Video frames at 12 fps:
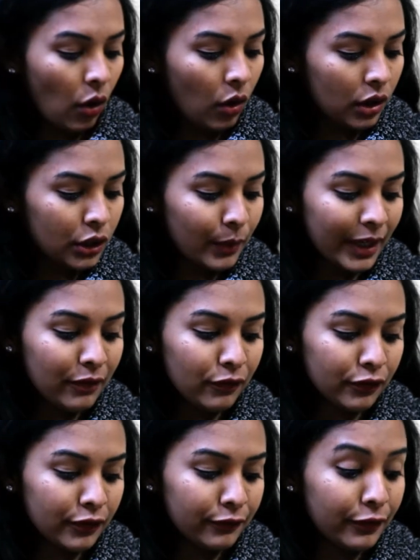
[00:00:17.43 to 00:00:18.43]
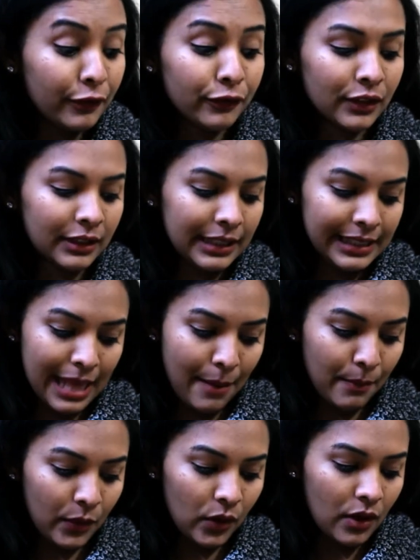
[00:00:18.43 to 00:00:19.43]
on 25th
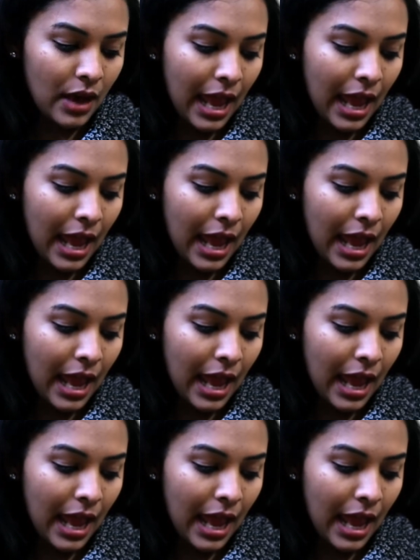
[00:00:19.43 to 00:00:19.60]
December